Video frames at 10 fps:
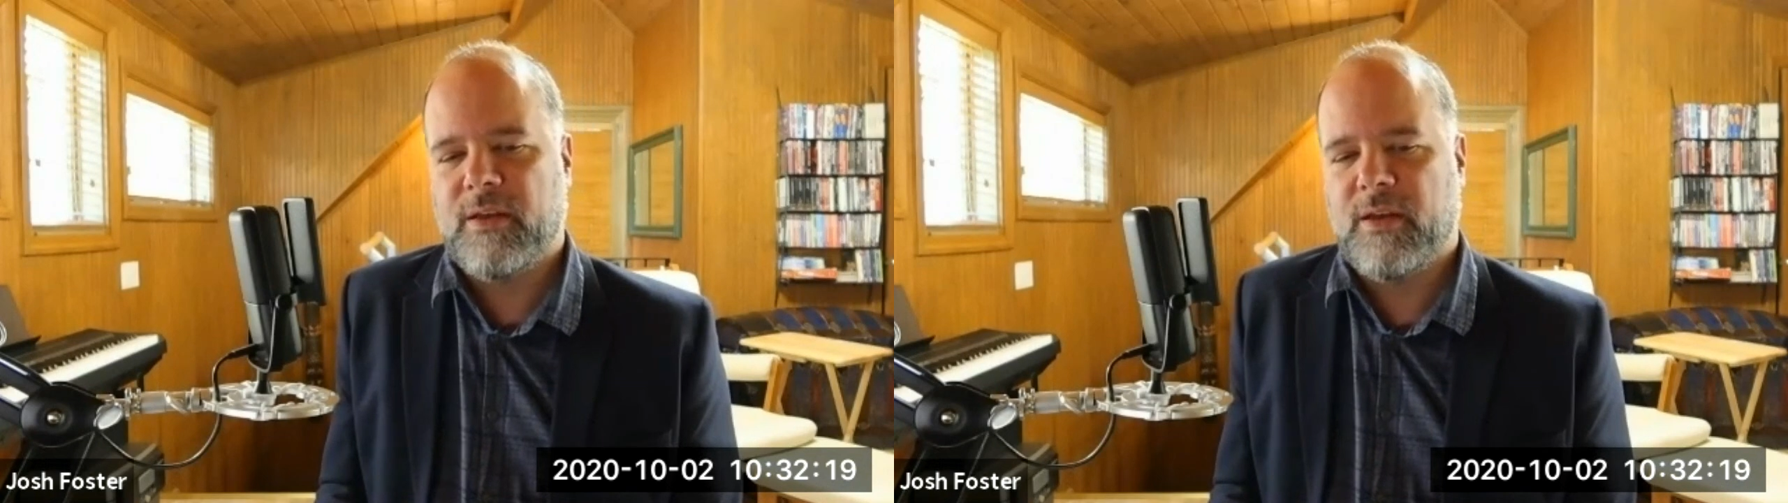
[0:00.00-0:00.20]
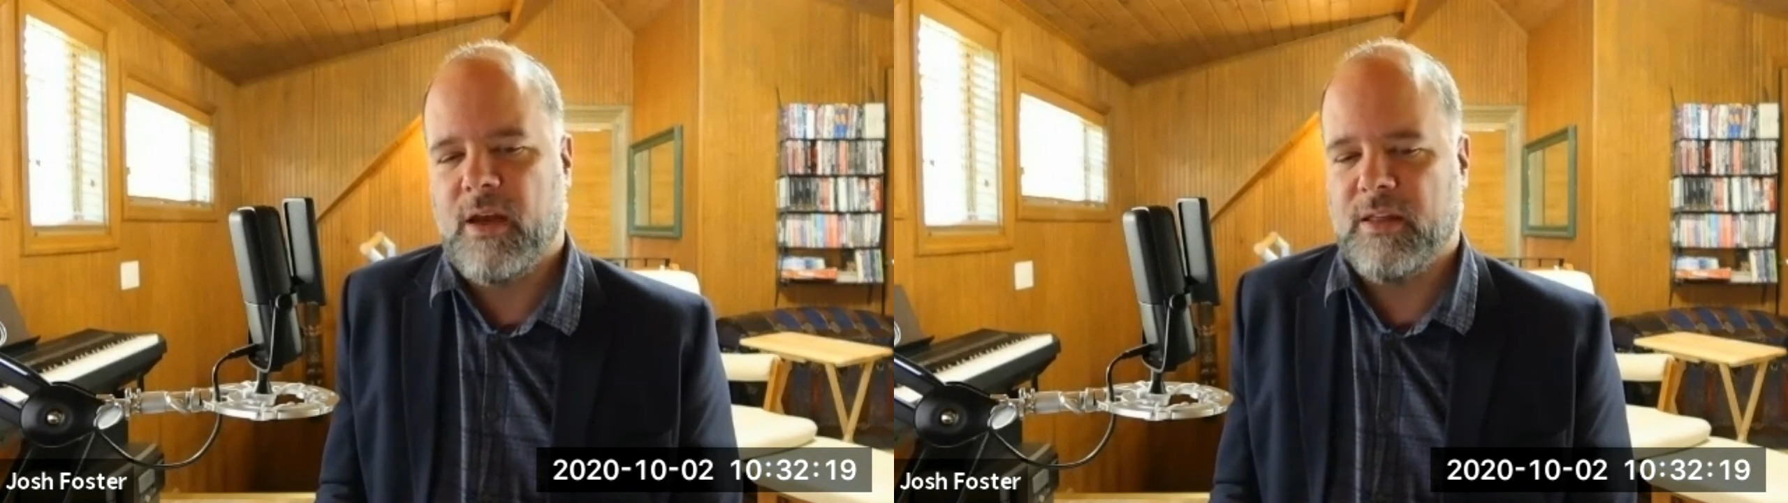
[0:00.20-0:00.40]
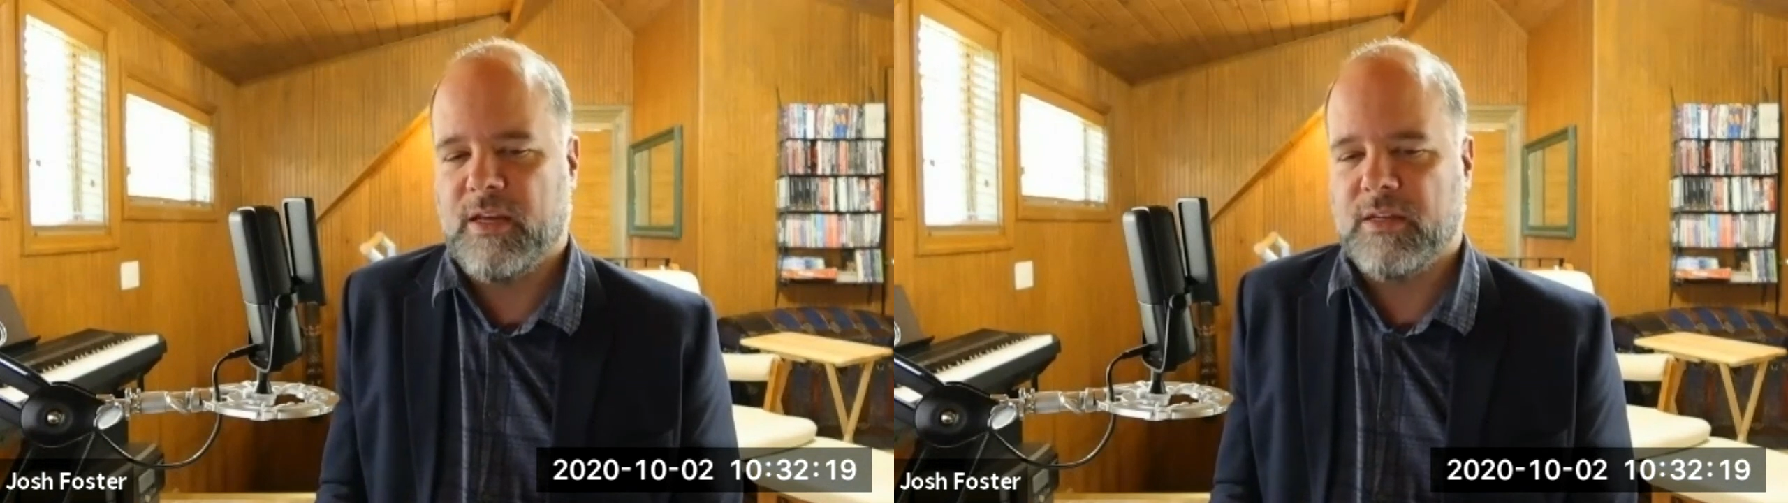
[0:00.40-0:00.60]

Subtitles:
I think